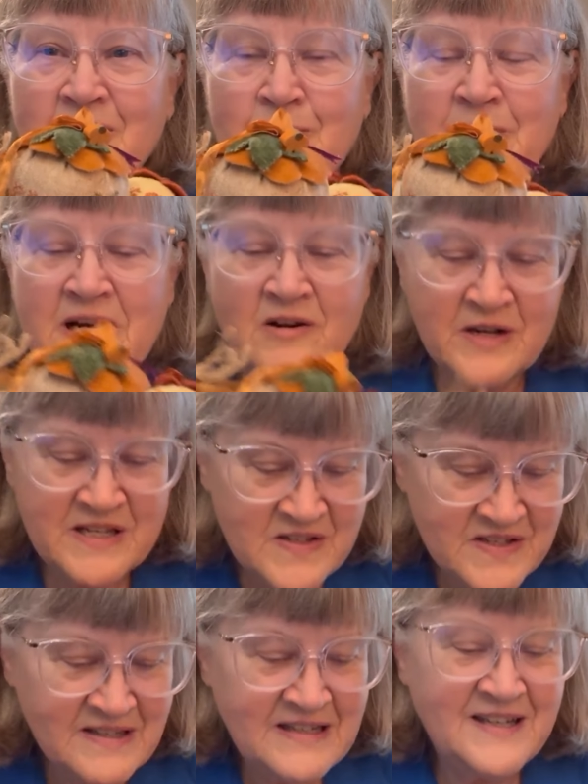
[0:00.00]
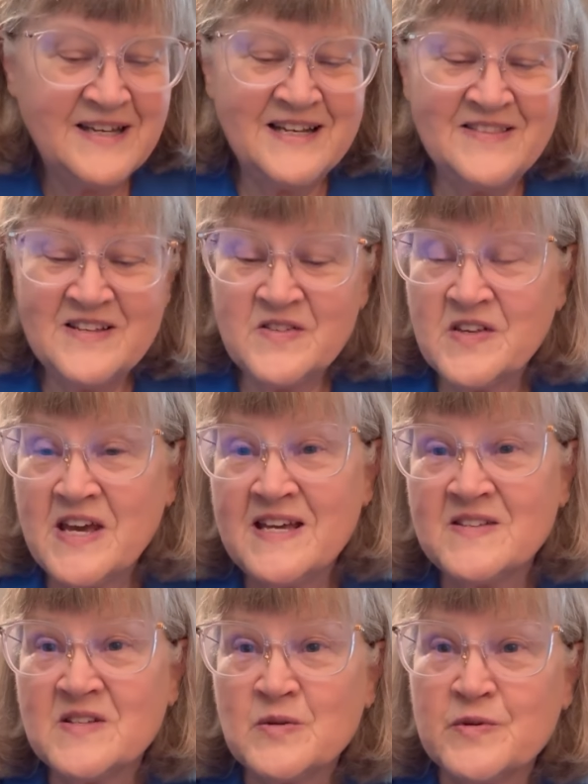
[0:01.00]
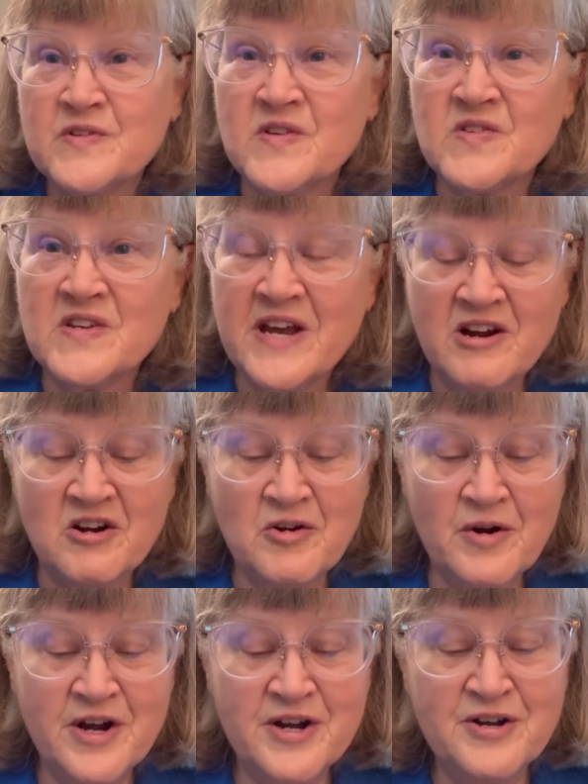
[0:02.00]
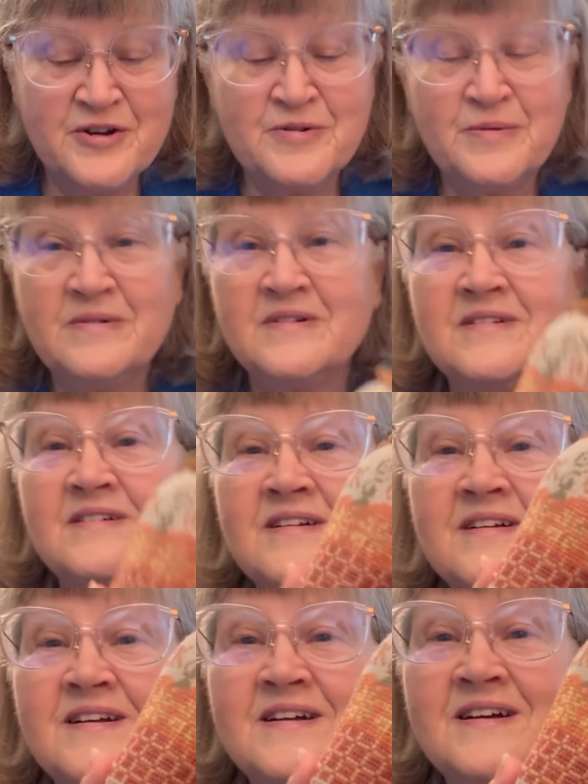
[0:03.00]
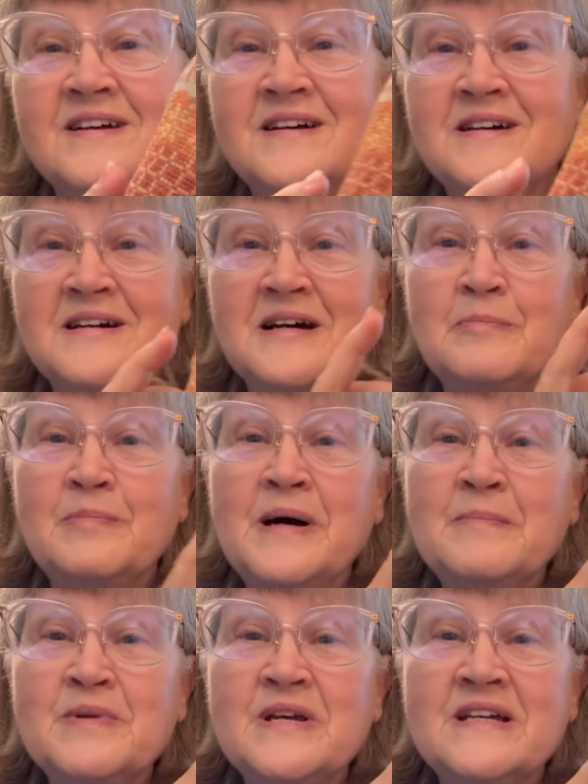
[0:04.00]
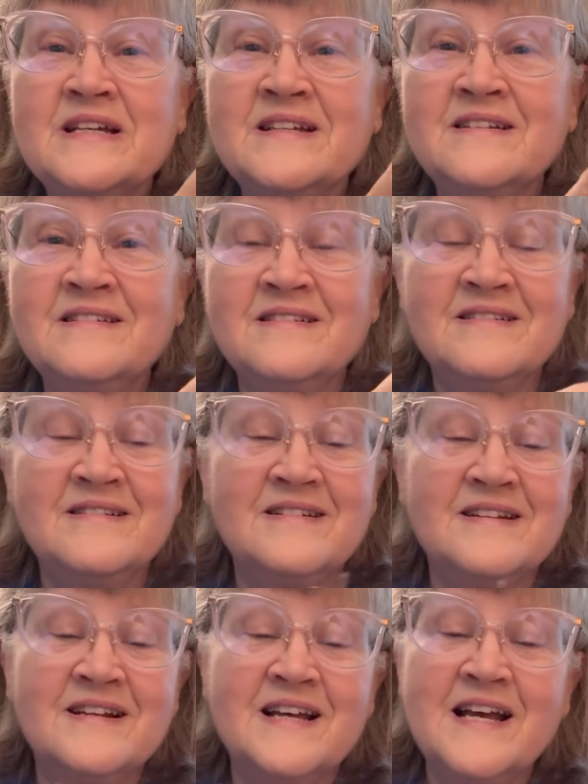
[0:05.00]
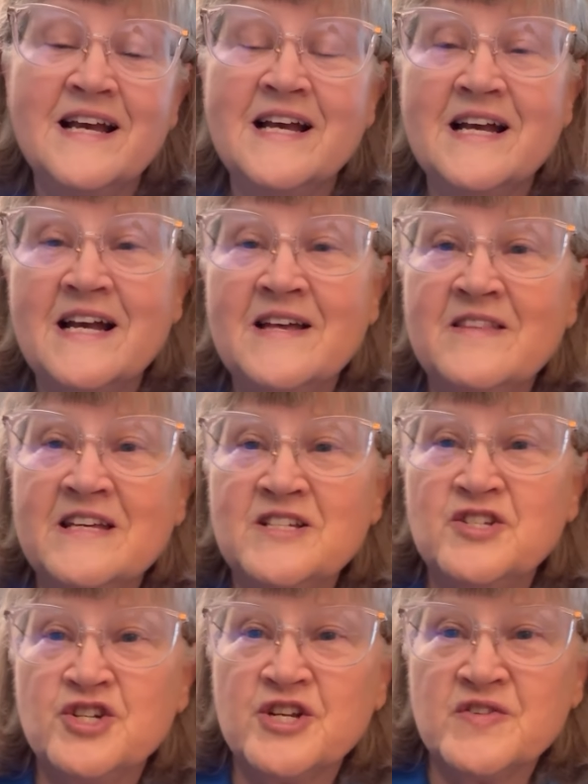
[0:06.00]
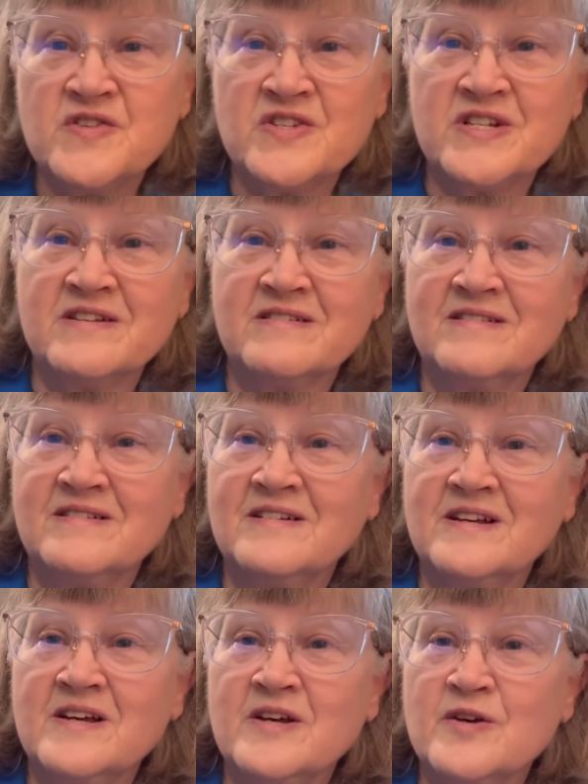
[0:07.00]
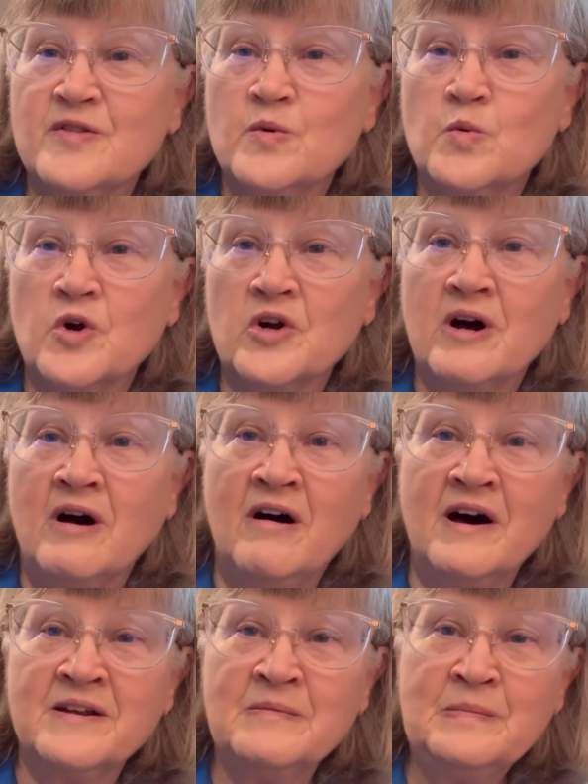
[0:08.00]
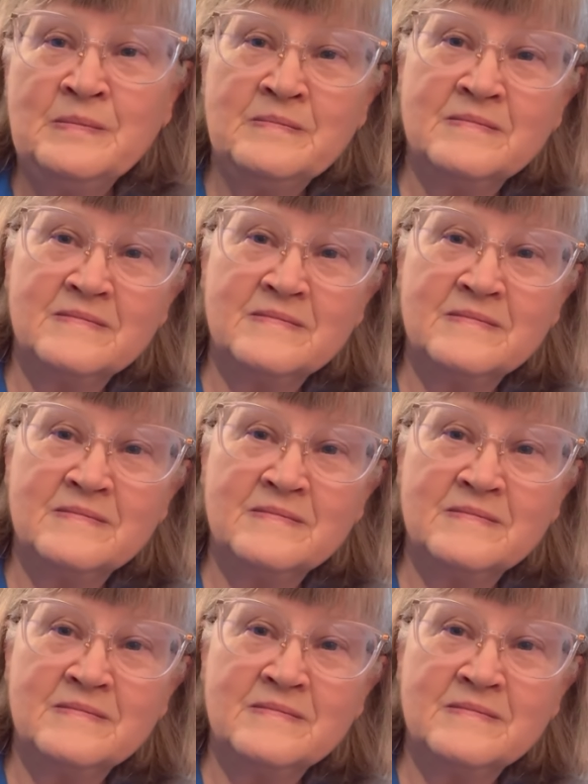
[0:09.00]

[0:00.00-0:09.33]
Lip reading: berries. In this case, it was a scarecrow, a pumpkin, and then just the word autumn.